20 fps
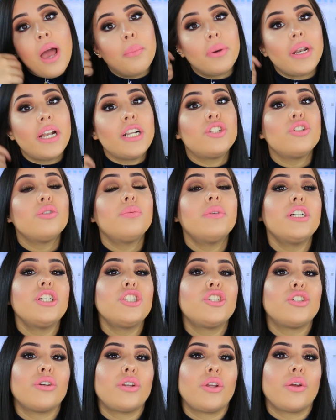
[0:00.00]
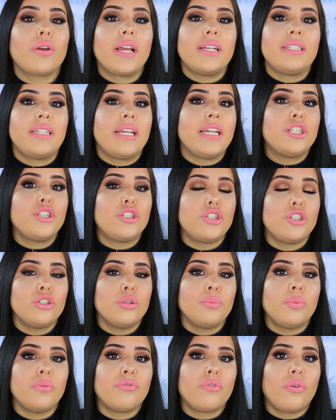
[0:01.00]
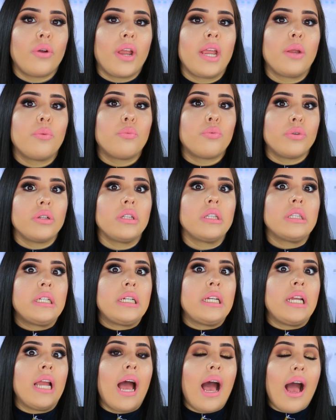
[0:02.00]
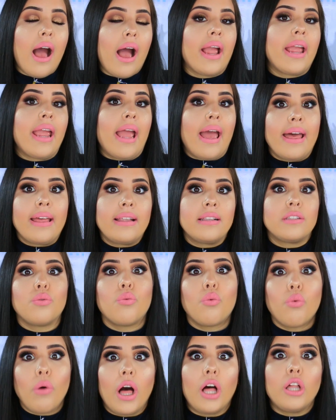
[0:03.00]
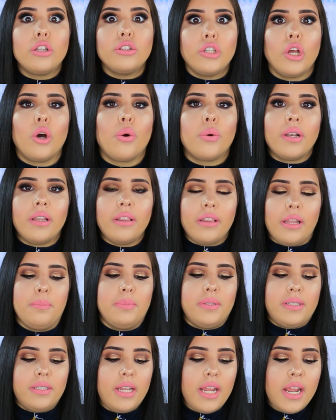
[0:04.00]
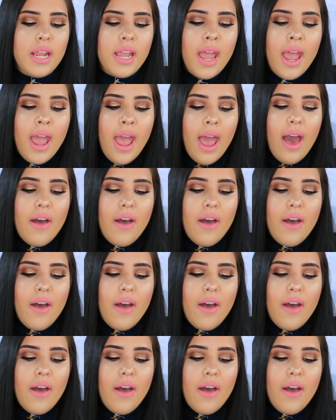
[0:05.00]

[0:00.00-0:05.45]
but I do want to show you guys a dupe for a really high-end, well-known lipstick,